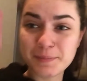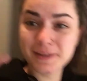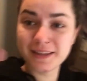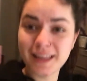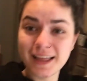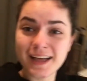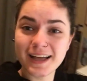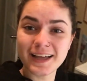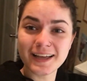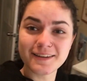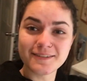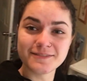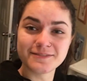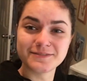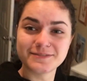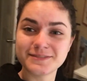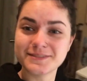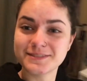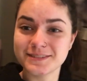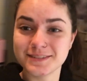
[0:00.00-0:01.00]
I'm alive.
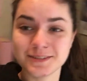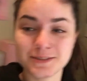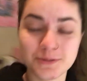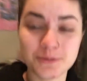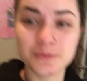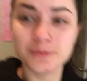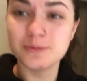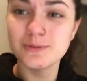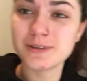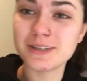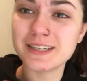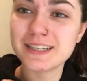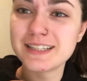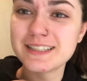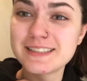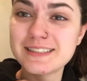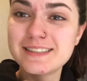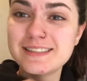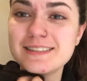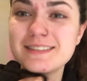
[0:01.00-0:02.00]

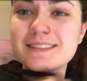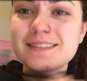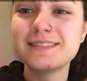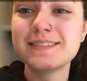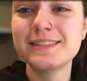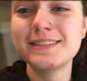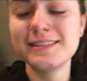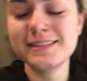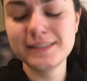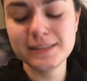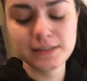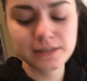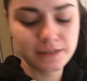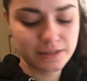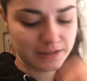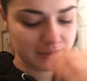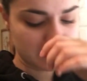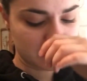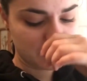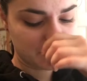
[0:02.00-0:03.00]
What?
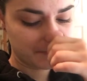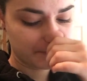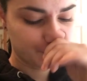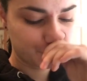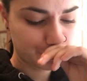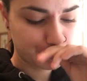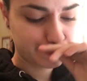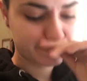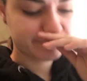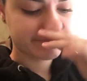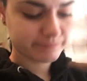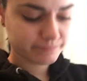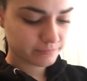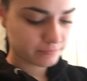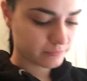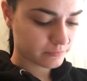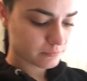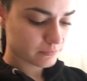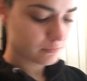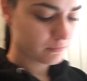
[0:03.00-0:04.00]
Um,
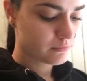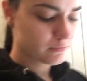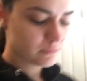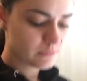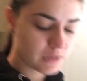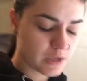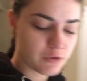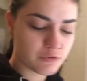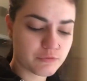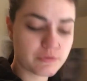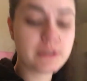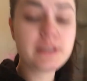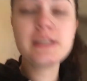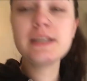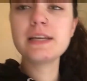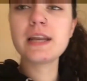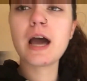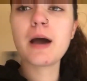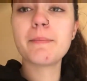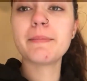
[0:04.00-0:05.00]

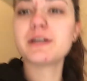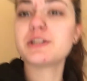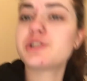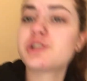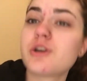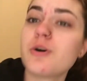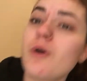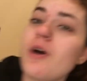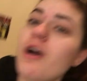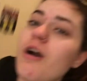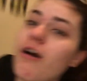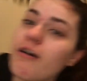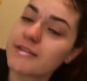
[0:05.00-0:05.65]
really not much going